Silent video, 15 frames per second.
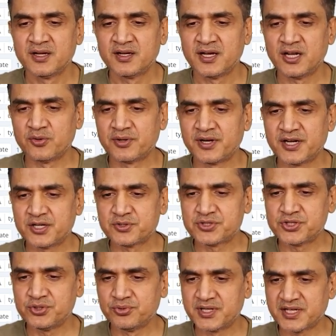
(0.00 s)
Hello, great to
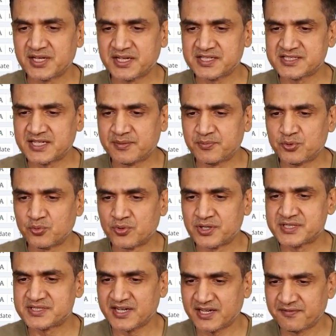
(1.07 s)
see you taking a step
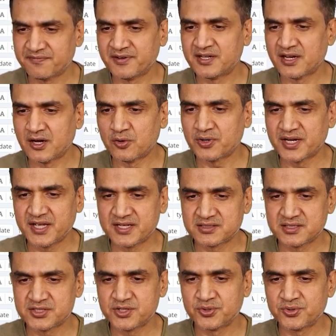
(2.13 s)
towards staying fit. How can I
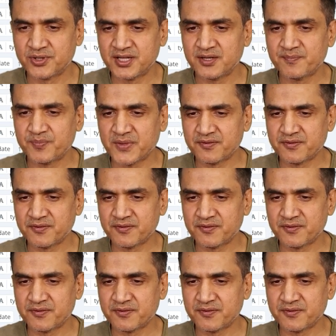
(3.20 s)
assist you today?